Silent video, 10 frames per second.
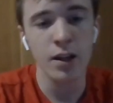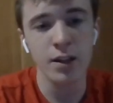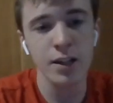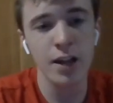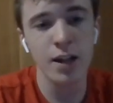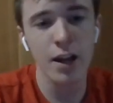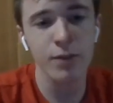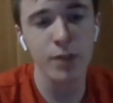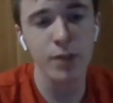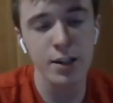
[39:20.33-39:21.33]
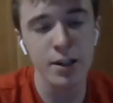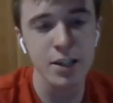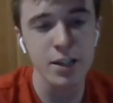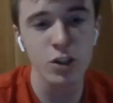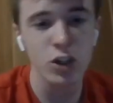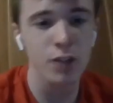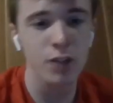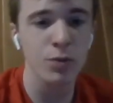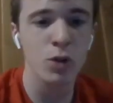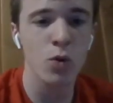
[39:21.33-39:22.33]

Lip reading: He did have a decent chance from a